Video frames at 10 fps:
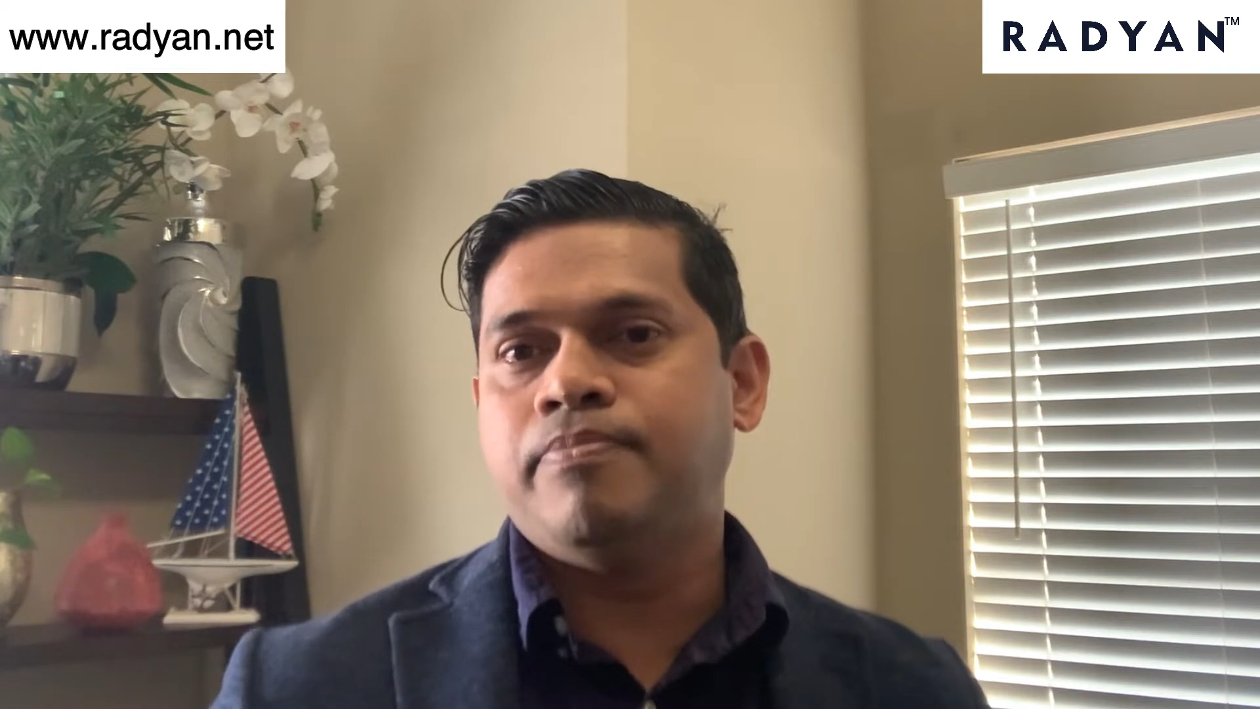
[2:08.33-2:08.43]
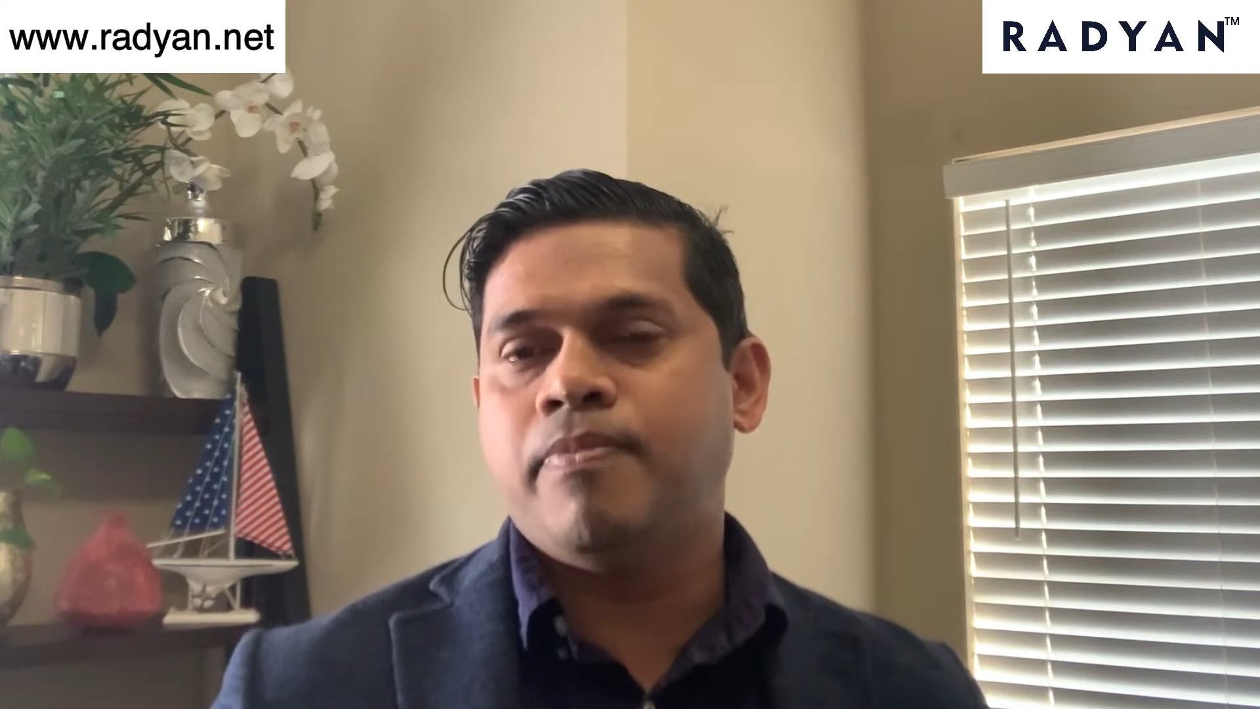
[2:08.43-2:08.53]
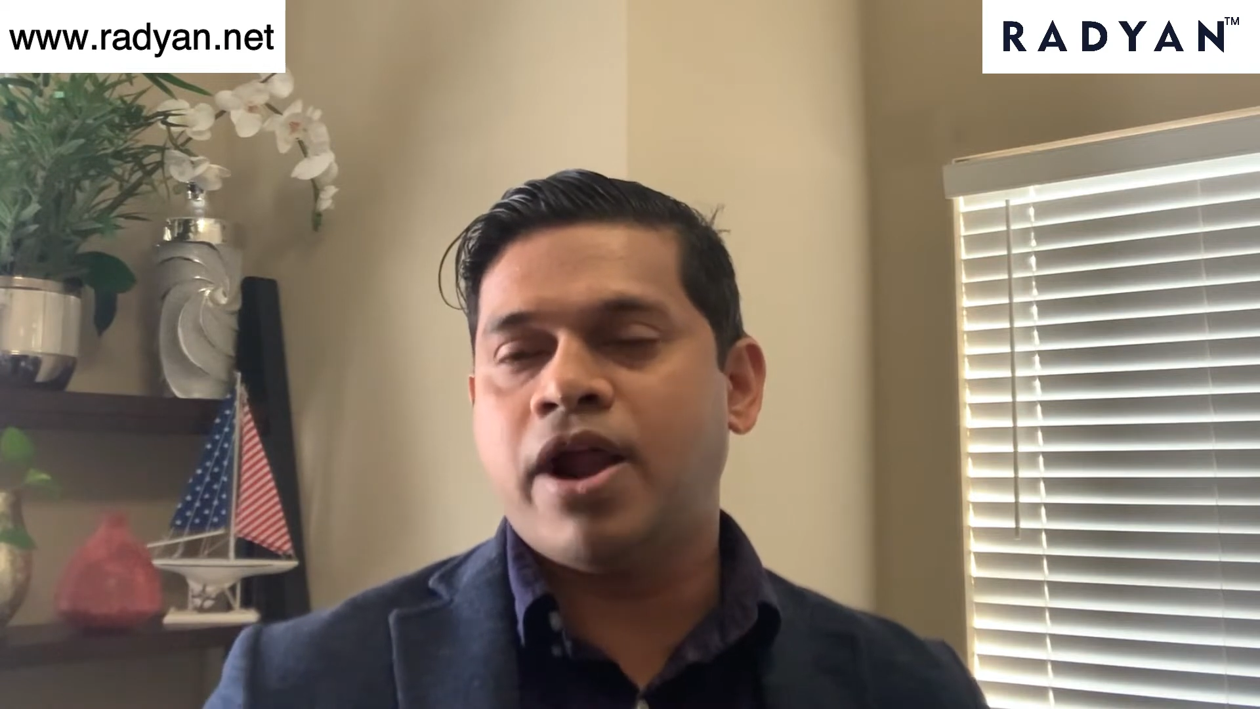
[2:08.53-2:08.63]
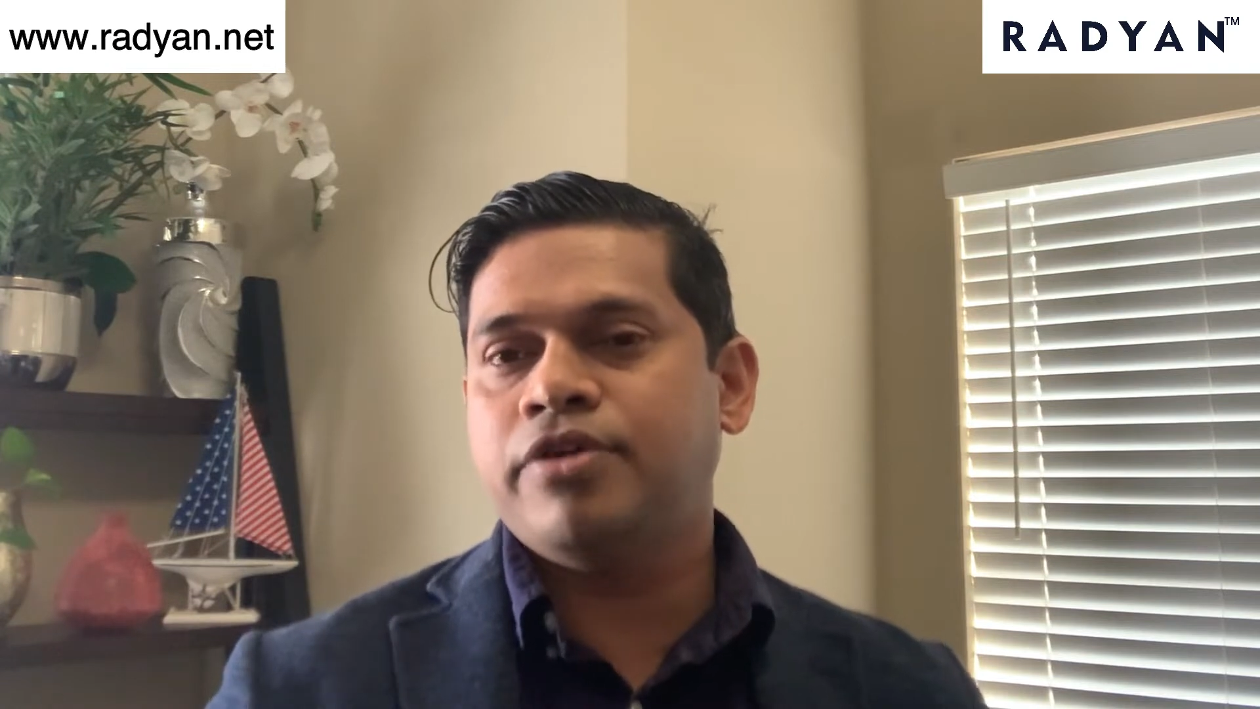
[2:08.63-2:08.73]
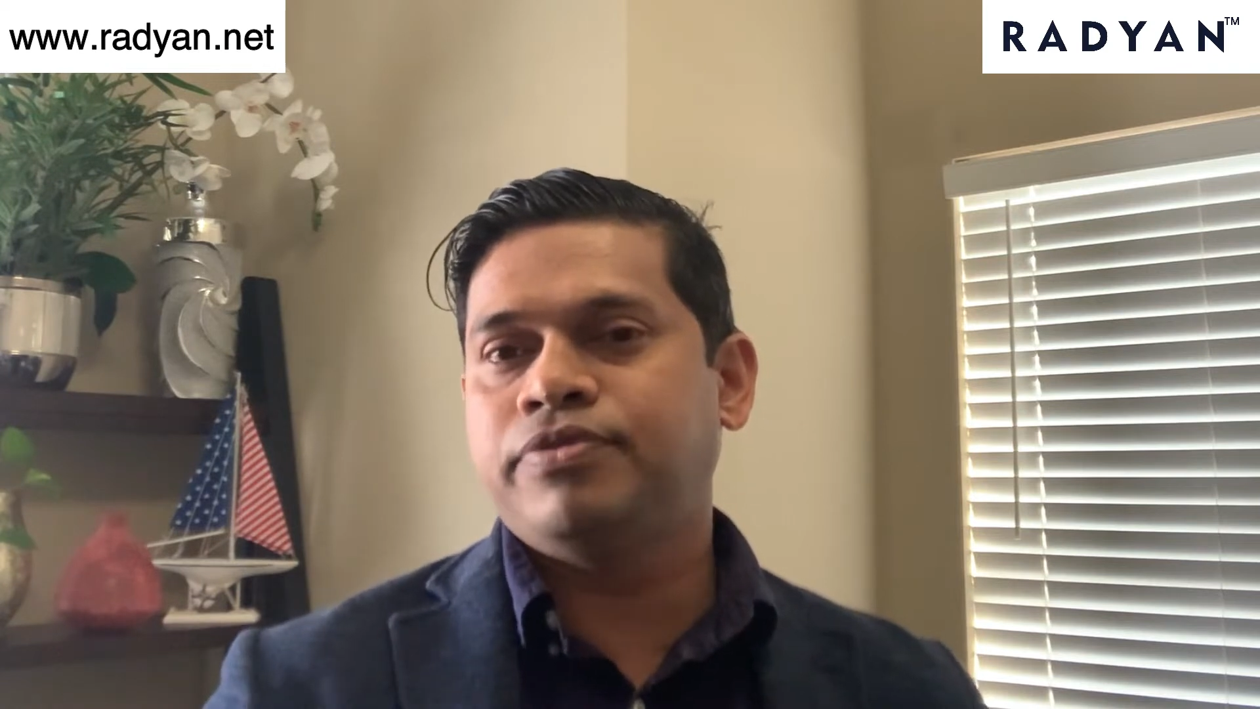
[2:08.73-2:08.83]

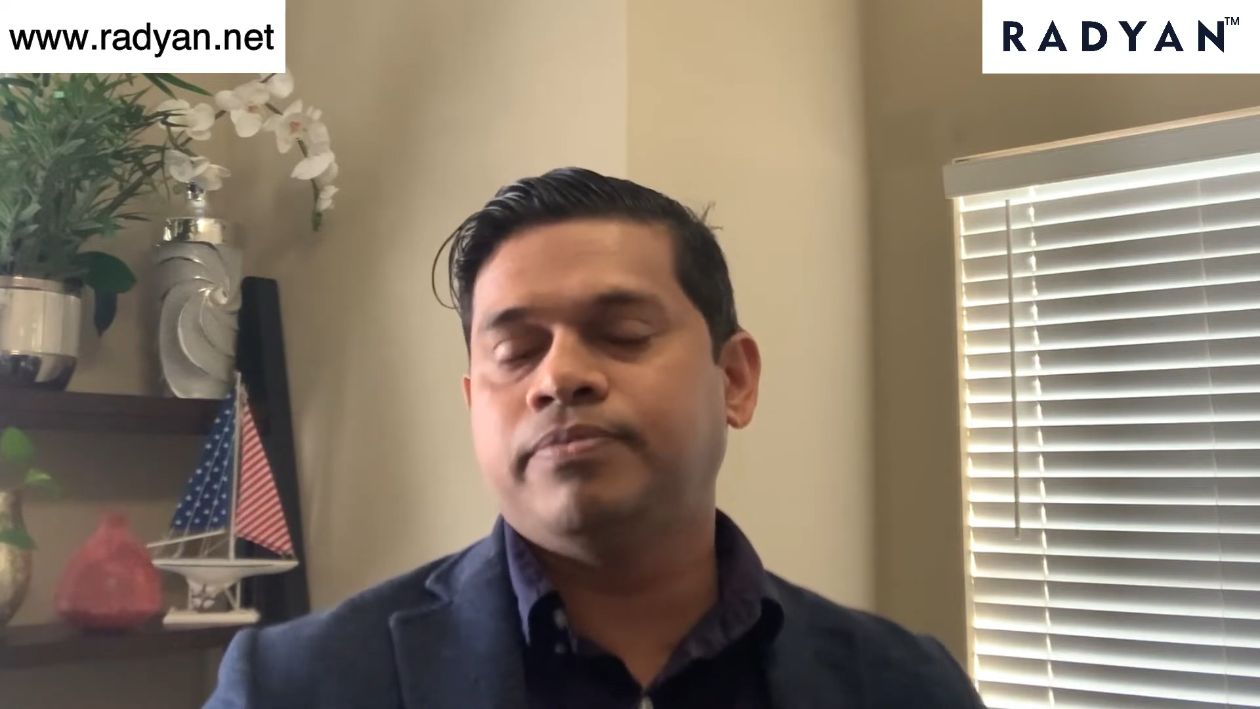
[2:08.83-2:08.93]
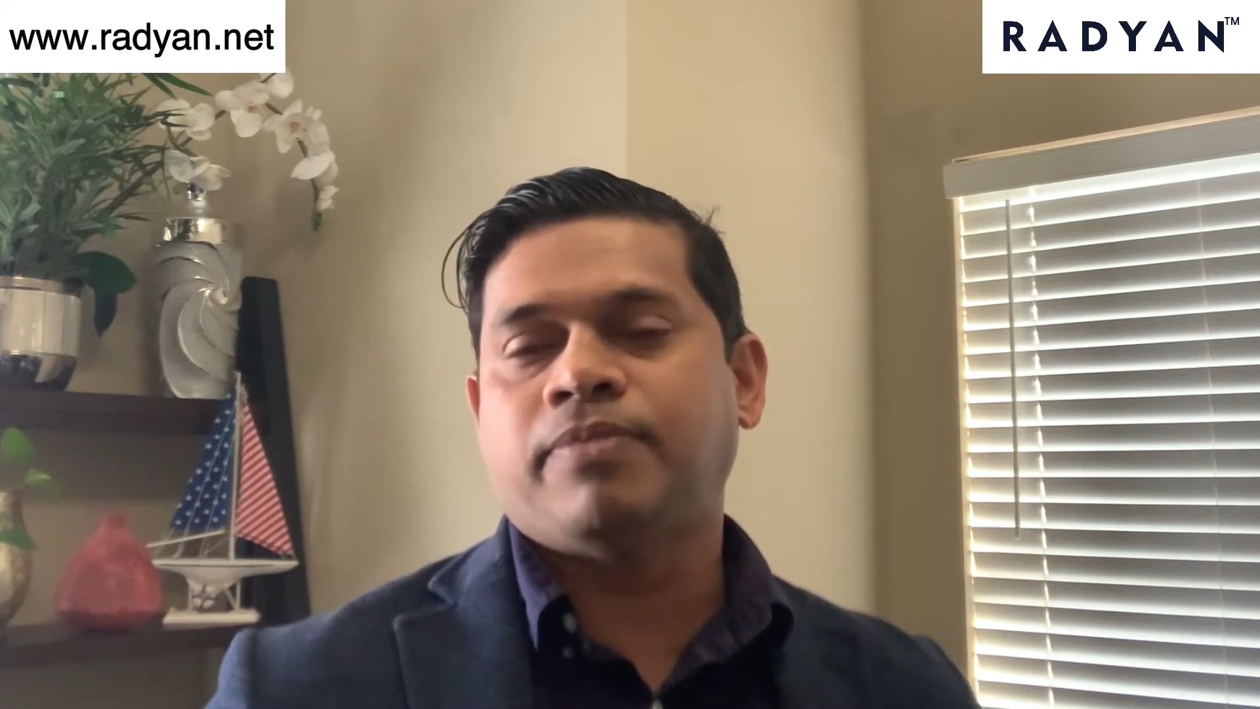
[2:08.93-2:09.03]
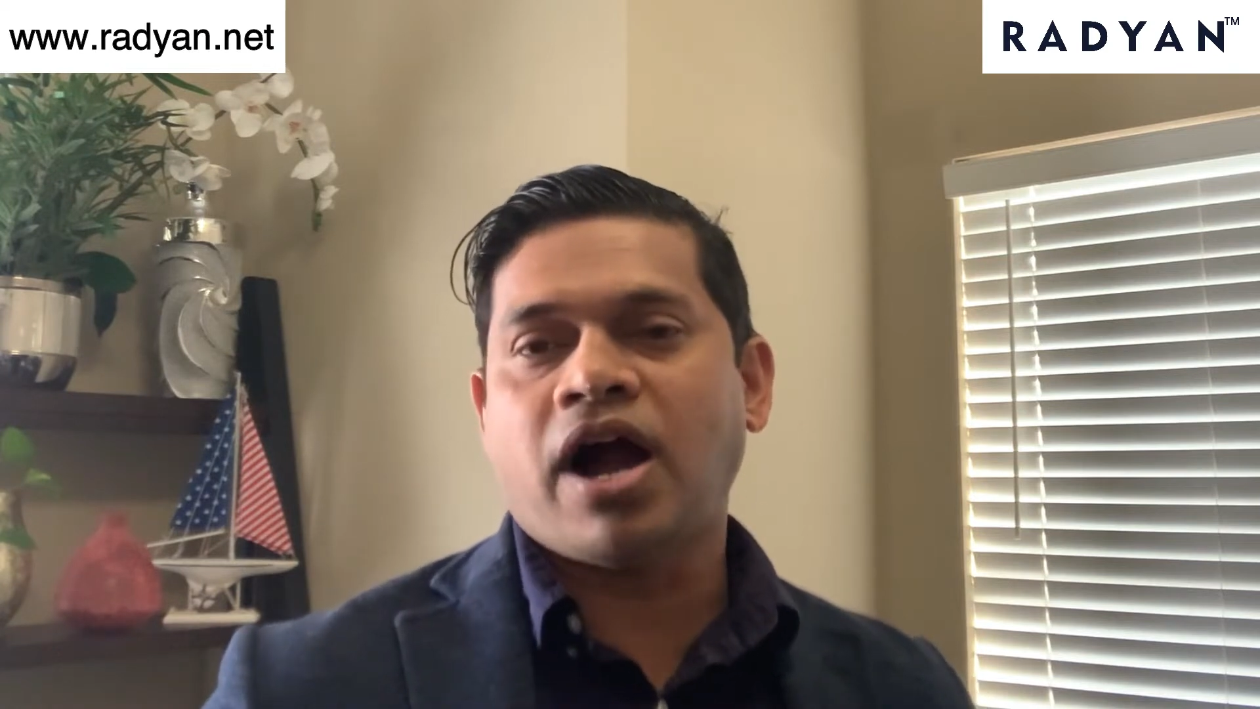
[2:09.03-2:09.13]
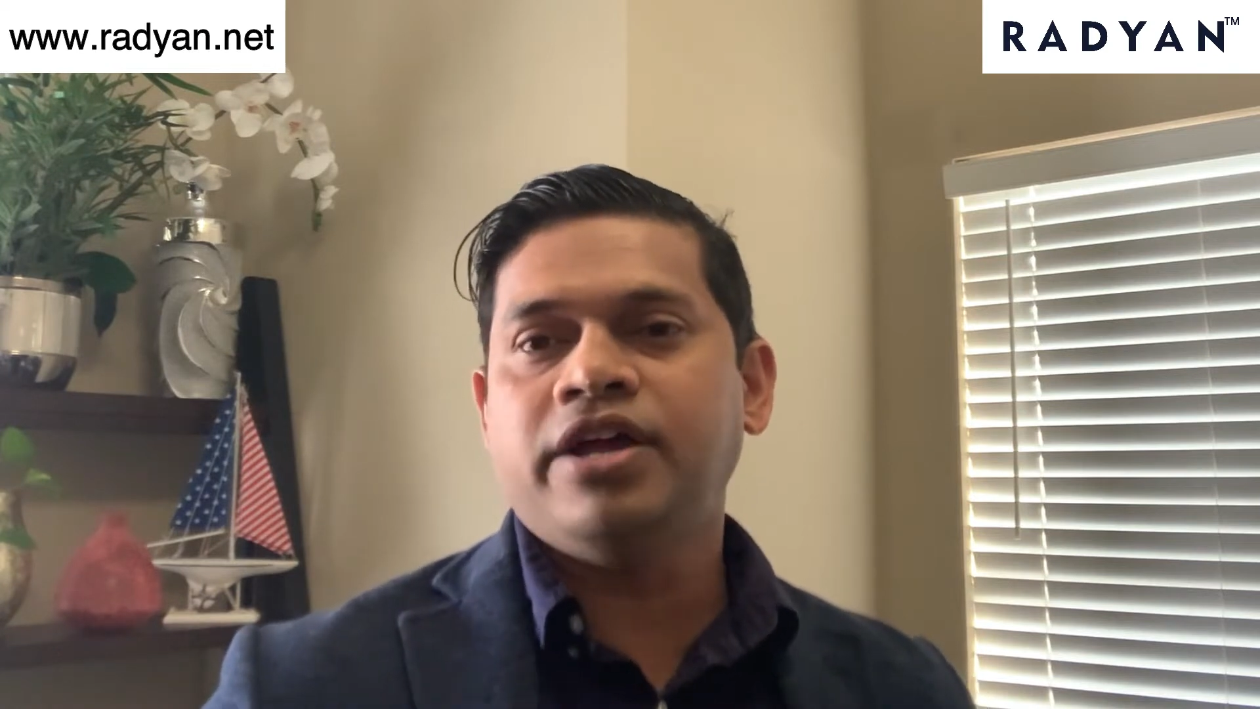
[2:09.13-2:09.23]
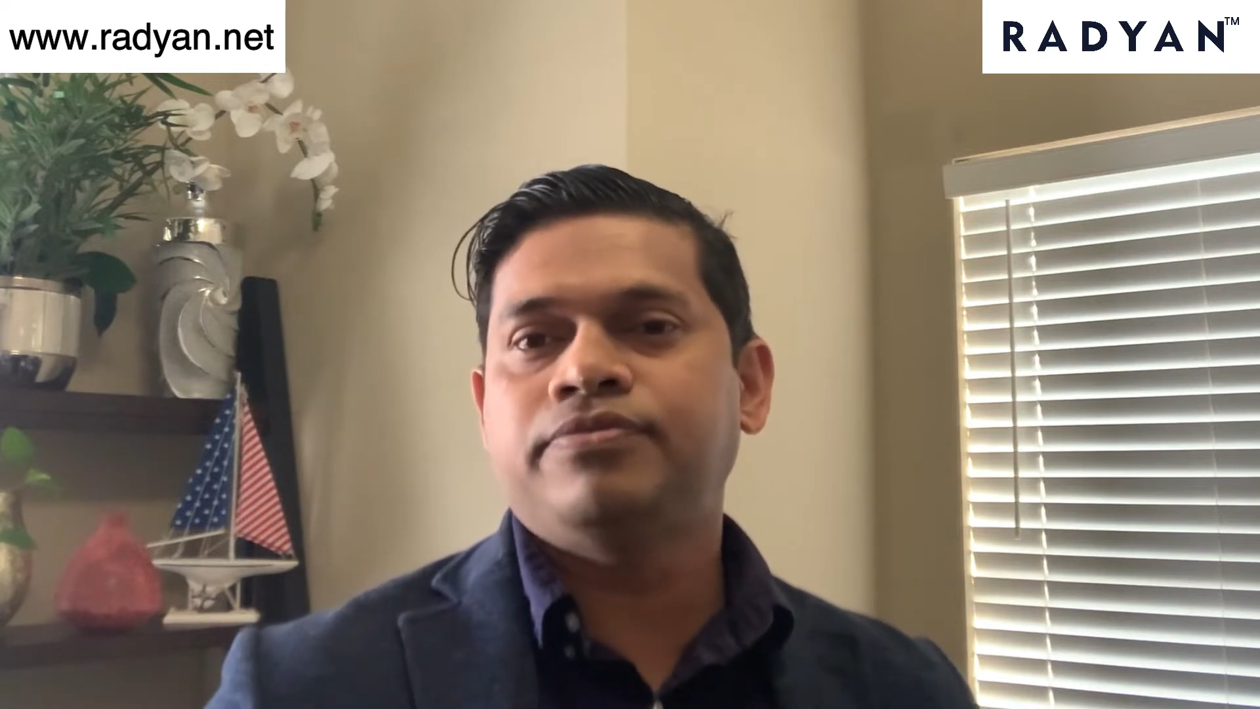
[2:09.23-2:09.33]
But if you buy